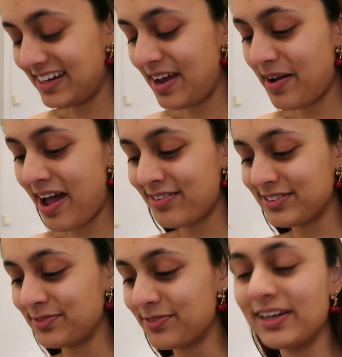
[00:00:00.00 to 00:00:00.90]
And now I have
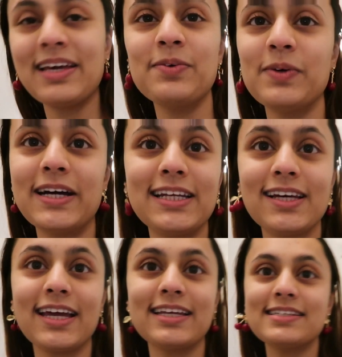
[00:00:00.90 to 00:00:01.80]
a really weird
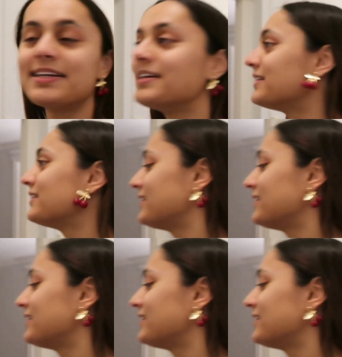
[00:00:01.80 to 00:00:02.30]
looking dinner.